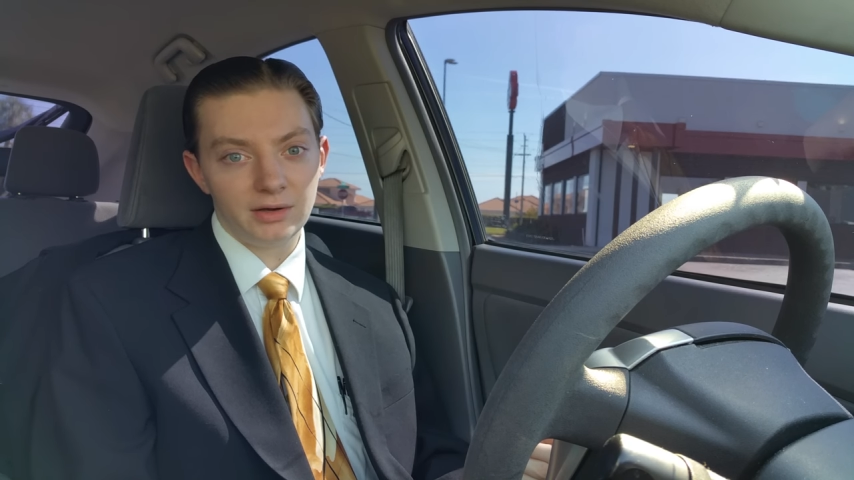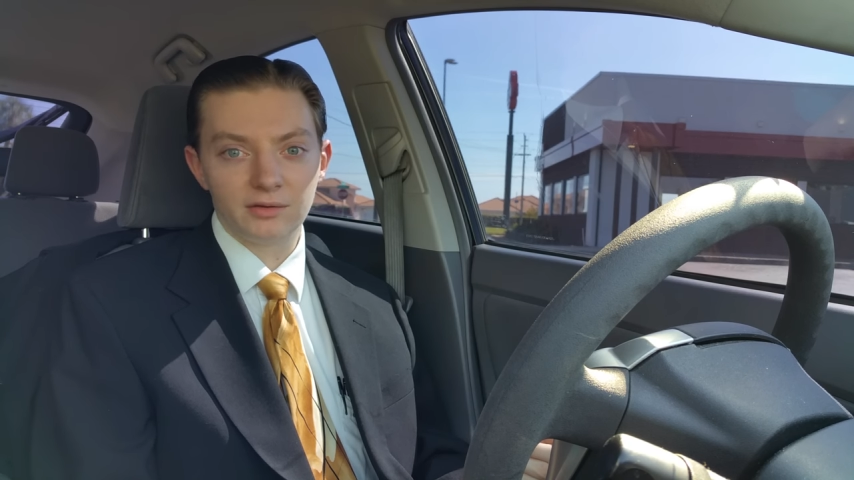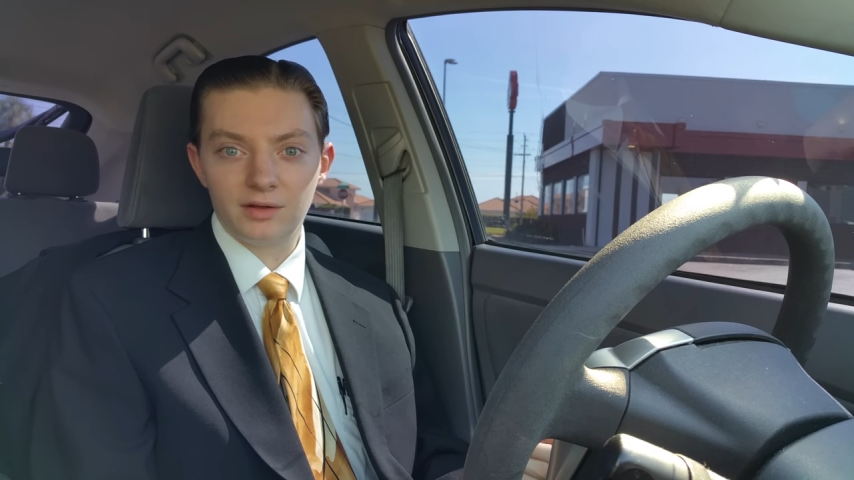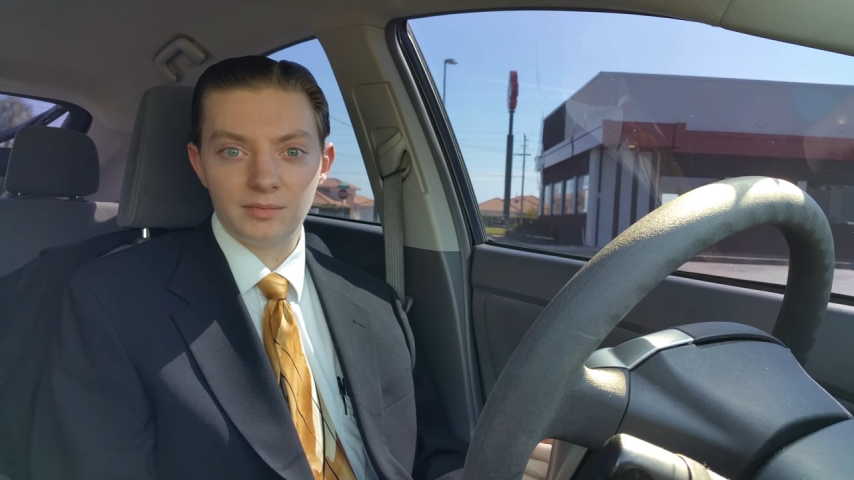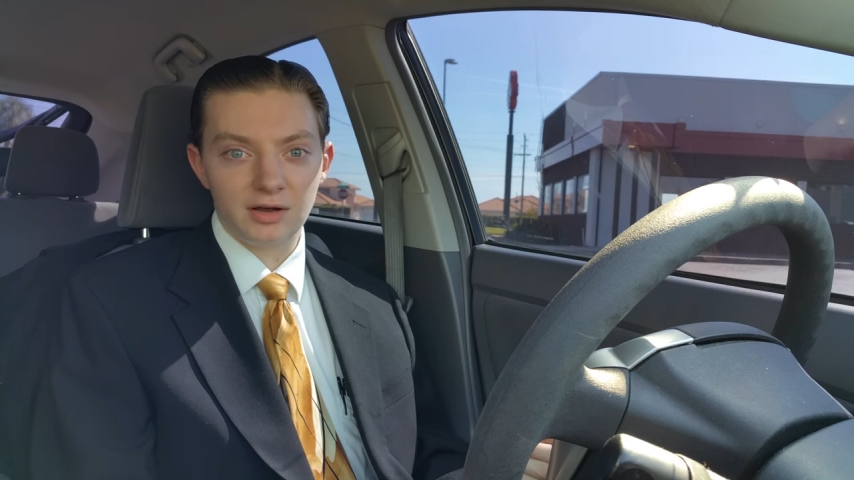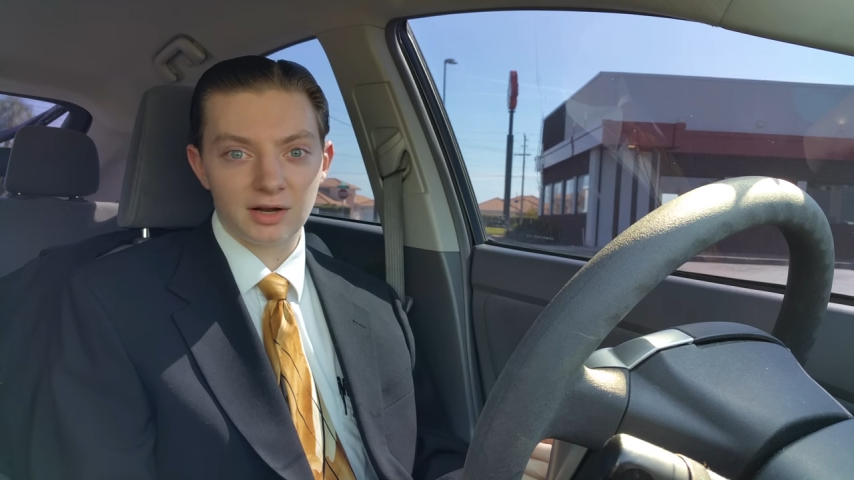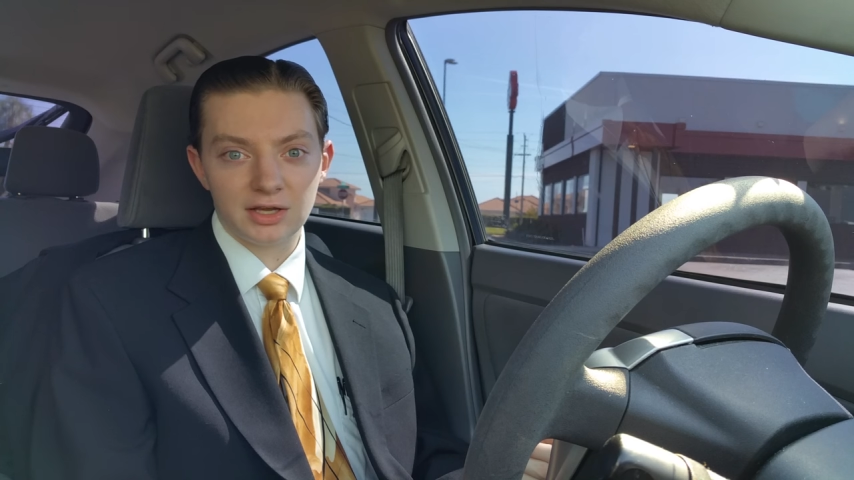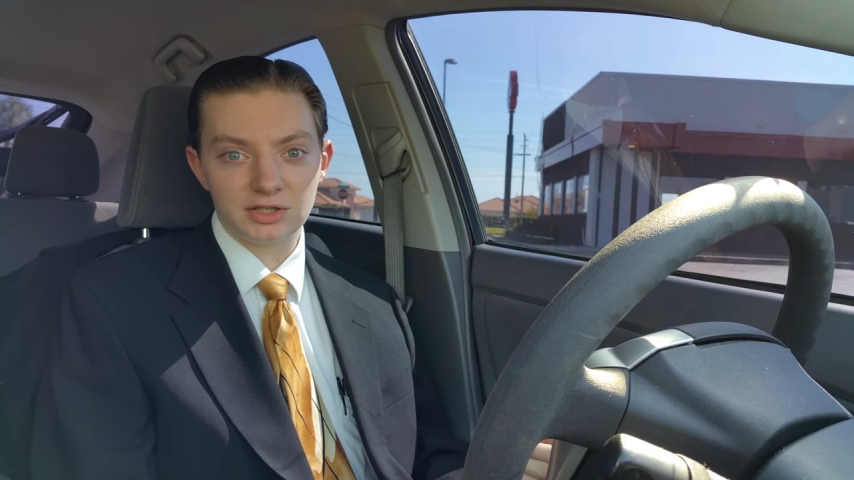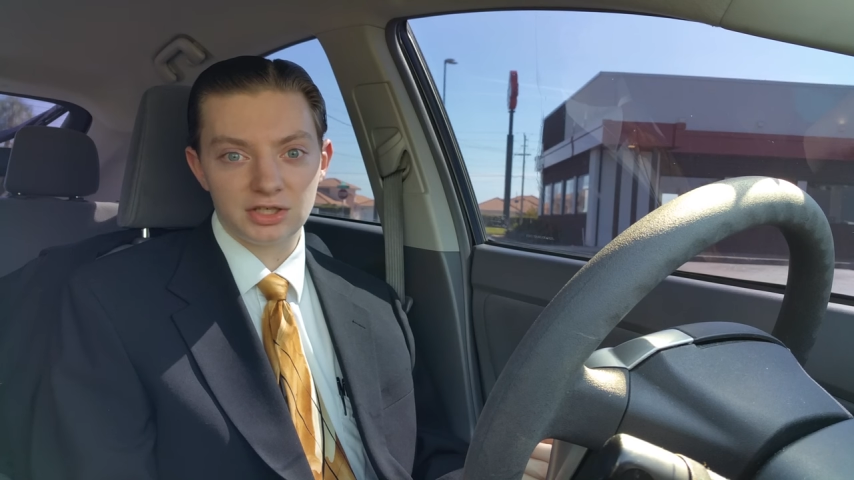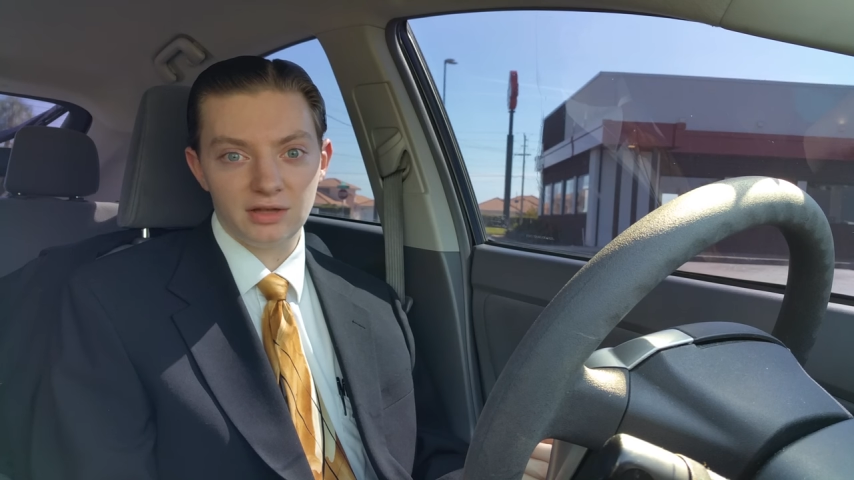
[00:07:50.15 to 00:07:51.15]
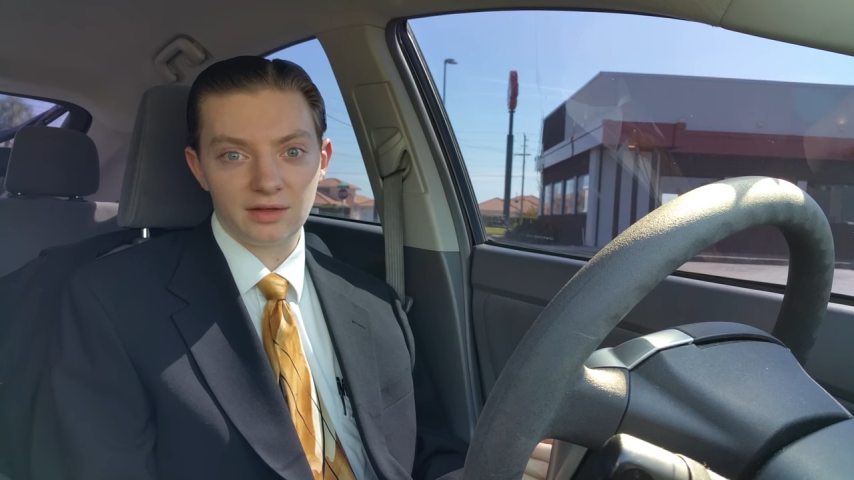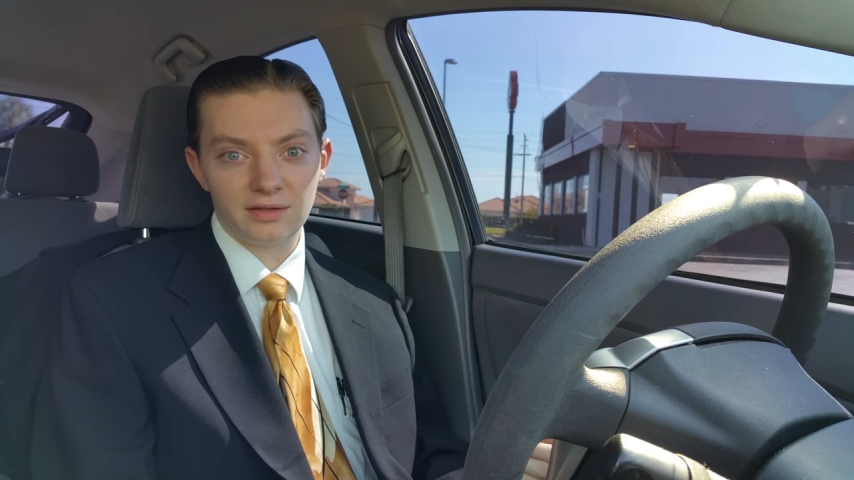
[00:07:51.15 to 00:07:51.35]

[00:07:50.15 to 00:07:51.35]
You know, the American cheese,